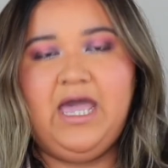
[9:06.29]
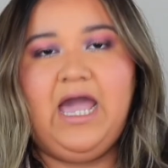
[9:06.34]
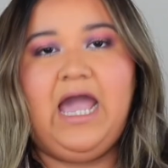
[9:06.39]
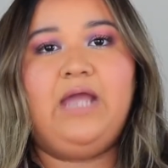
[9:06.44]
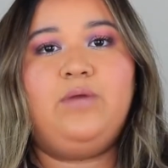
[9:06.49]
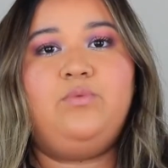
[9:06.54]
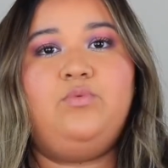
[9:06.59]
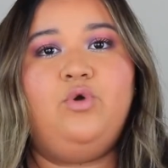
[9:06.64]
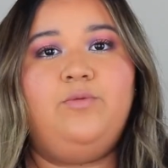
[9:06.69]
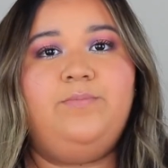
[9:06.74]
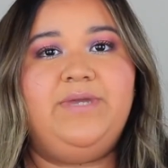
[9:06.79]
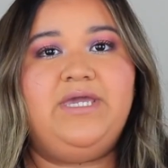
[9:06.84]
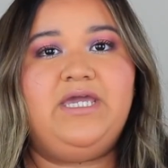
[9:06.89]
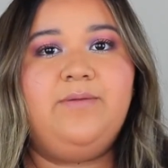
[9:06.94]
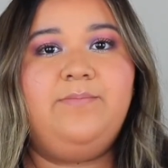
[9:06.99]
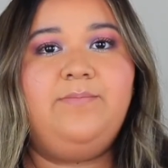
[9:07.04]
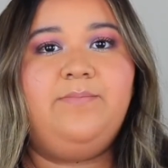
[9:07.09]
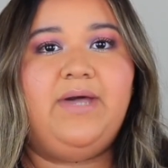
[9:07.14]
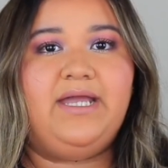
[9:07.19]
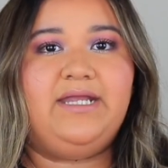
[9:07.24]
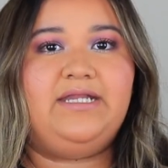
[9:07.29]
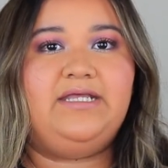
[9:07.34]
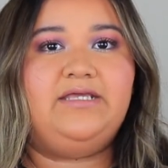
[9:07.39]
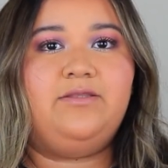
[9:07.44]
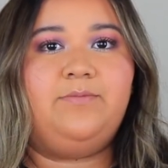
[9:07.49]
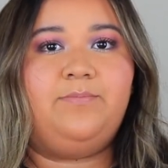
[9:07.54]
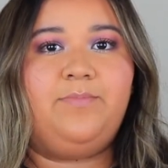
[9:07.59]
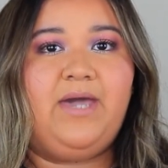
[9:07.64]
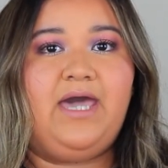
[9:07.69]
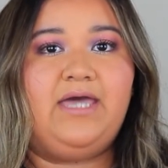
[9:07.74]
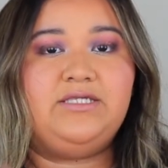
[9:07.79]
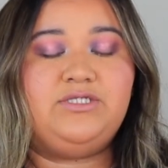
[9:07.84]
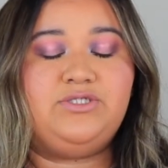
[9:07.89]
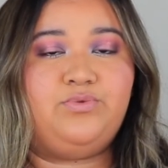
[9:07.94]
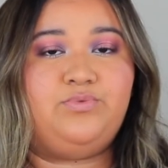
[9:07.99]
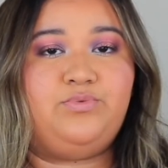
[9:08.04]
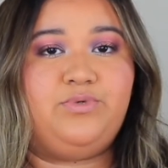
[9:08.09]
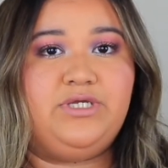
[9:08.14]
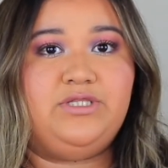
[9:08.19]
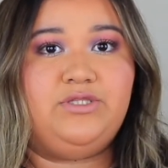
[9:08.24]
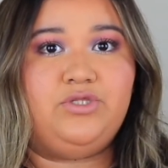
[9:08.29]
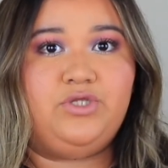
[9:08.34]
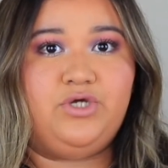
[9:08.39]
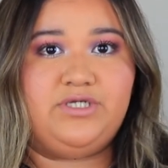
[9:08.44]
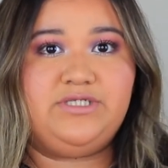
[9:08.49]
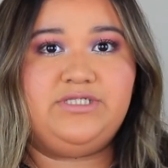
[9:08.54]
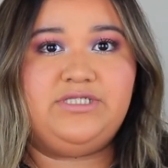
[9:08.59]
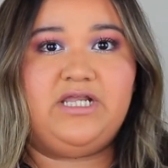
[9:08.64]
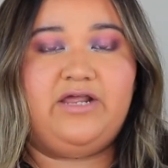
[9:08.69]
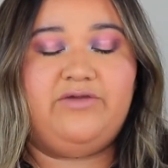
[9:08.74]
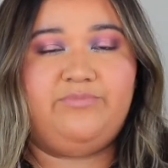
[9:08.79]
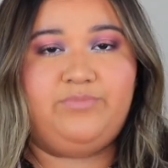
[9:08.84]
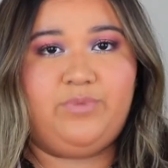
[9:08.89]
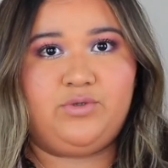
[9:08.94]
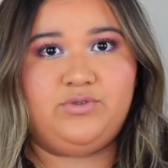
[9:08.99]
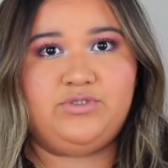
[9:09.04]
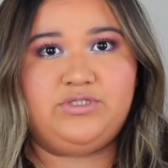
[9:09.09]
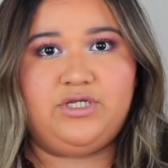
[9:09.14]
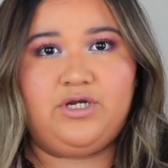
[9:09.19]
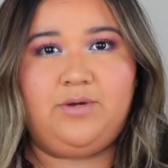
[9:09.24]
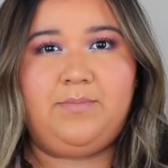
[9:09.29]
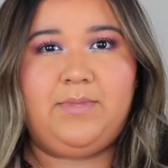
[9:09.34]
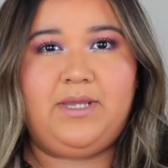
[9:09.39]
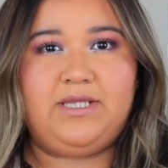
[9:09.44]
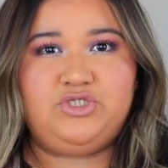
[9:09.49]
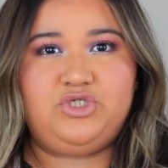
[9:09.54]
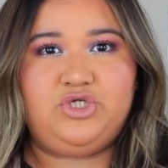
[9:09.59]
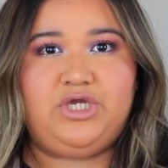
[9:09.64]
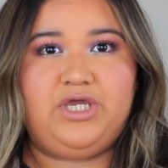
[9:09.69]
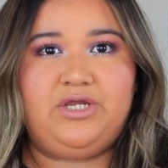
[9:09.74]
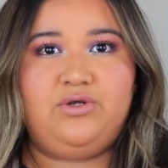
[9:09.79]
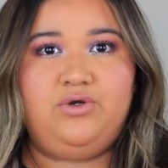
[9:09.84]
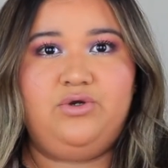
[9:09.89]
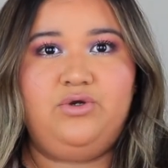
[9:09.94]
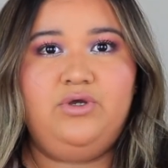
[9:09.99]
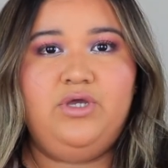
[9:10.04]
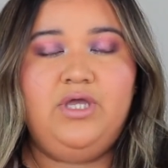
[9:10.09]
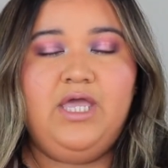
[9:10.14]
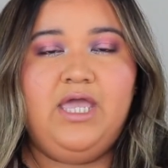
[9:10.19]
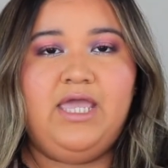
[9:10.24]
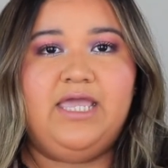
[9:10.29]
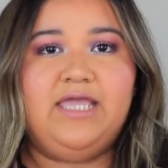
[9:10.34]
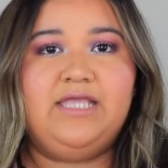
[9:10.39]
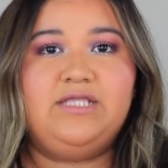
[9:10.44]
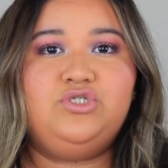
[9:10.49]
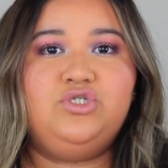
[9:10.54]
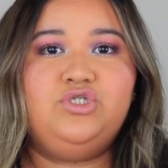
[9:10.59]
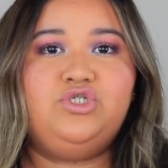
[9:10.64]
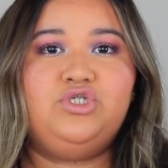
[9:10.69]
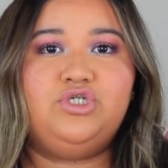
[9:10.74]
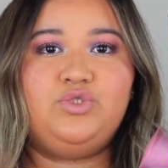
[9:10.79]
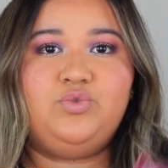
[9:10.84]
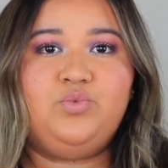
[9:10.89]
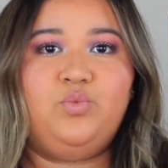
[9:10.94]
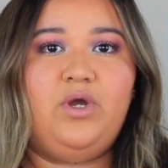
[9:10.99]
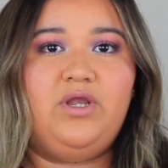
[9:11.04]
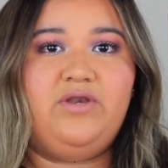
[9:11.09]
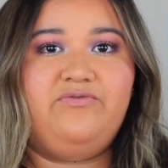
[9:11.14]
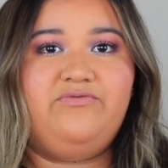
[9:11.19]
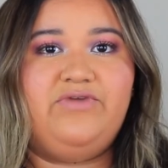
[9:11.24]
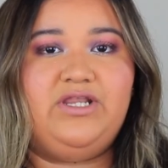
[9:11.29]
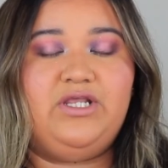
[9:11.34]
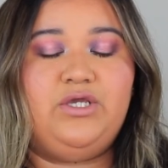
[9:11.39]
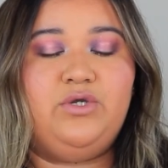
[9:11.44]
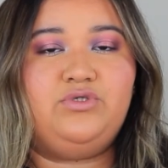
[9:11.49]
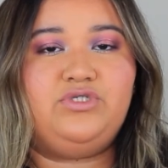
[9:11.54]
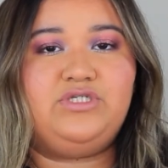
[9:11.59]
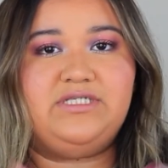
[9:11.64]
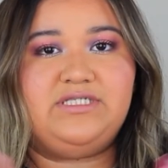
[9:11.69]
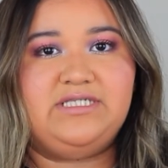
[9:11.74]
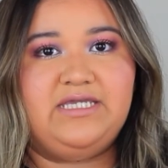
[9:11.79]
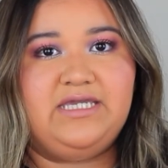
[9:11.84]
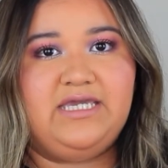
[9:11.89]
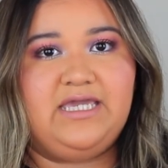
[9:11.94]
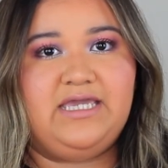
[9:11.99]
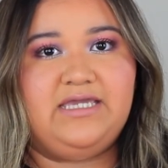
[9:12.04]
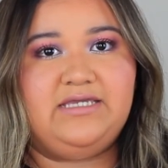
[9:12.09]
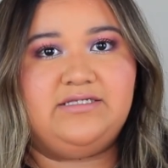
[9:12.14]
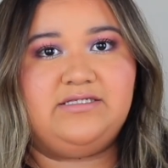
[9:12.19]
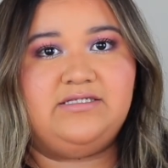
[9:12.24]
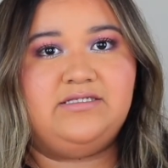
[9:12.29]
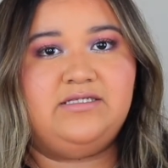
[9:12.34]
I will be combining the past 3 looks that I've posted on my channel into just one video, just in case